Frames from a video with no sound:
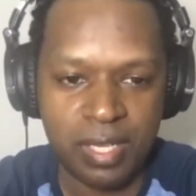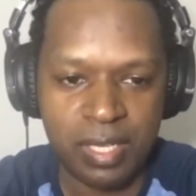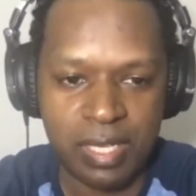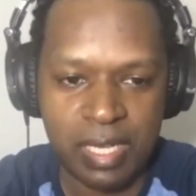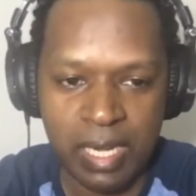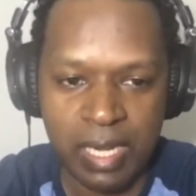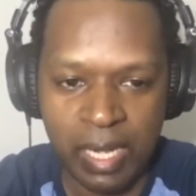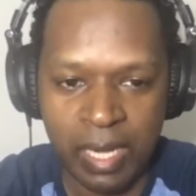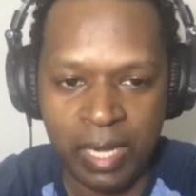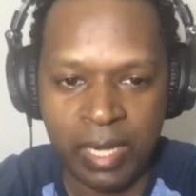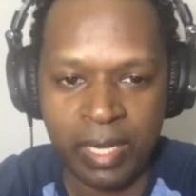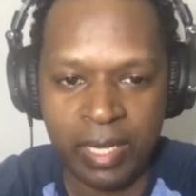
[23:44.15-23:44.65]

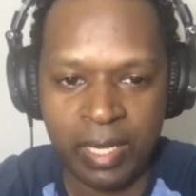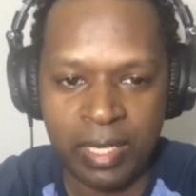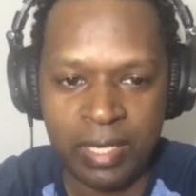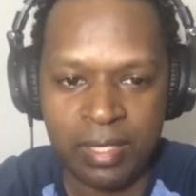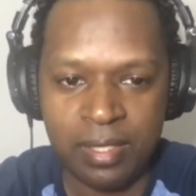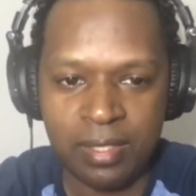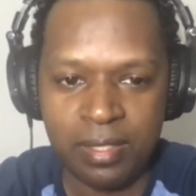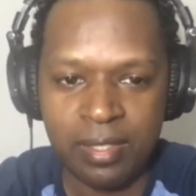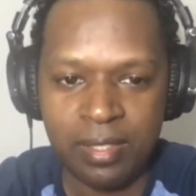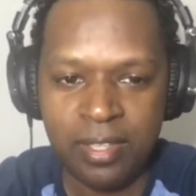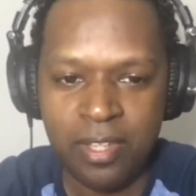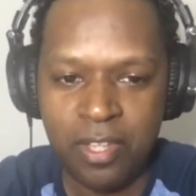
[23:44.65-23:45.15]

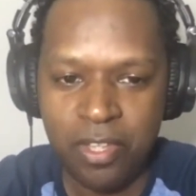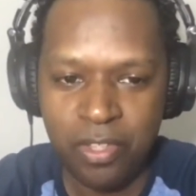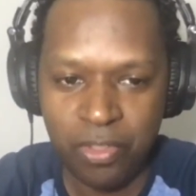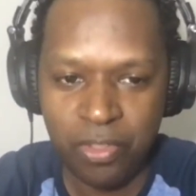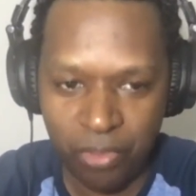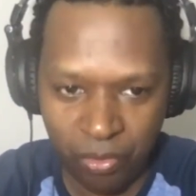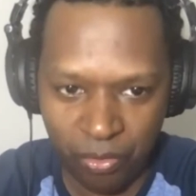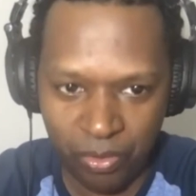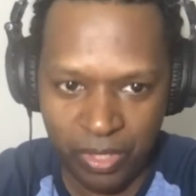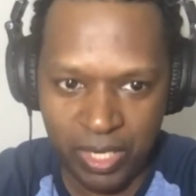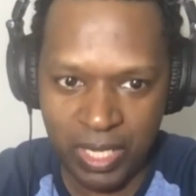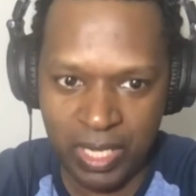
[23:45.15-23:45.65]
9,
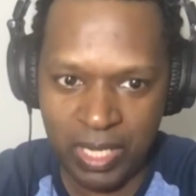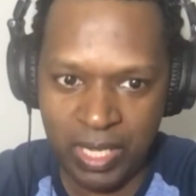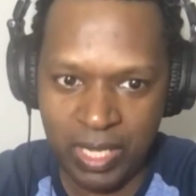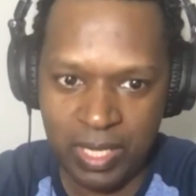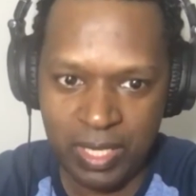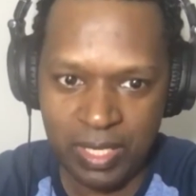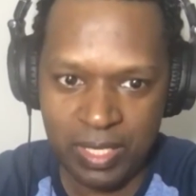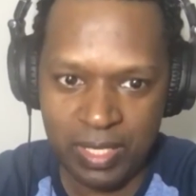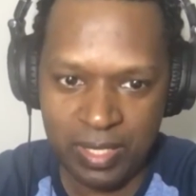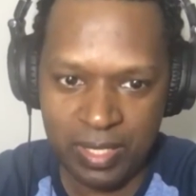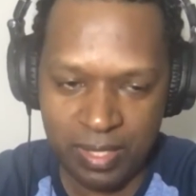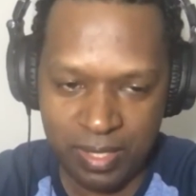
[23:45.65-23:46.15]
3,
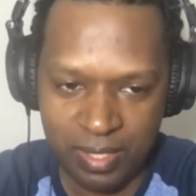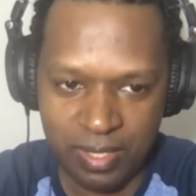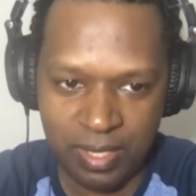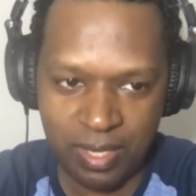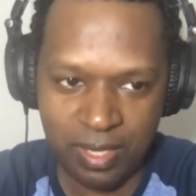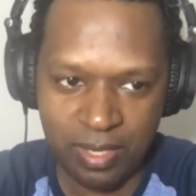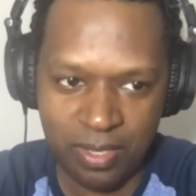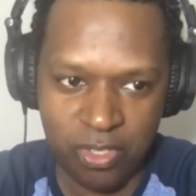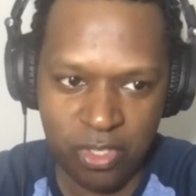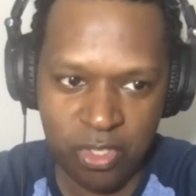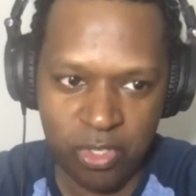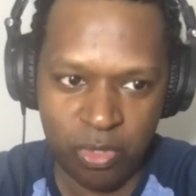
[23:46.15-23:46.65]

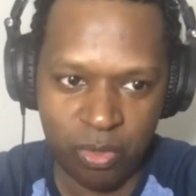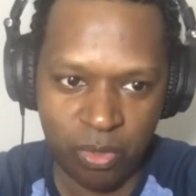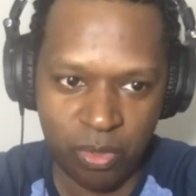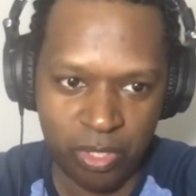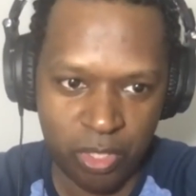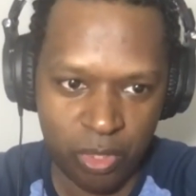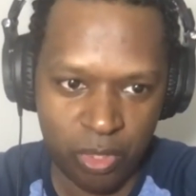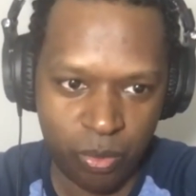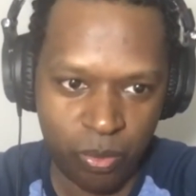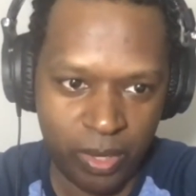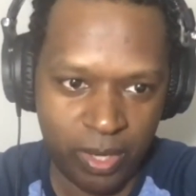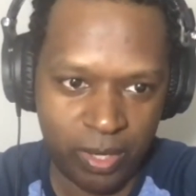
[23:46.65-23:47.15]
6, or
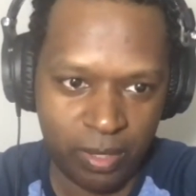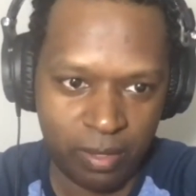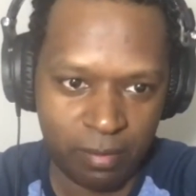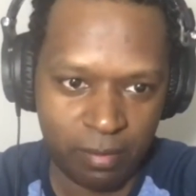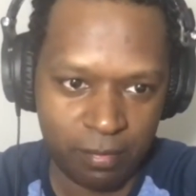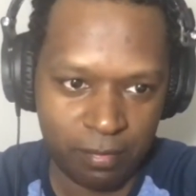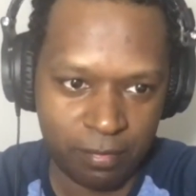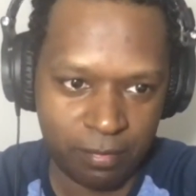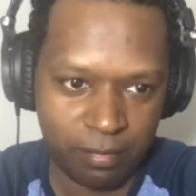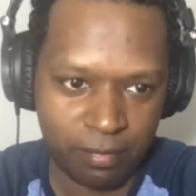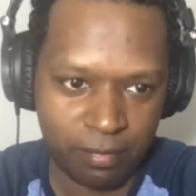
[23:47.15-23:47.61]
12?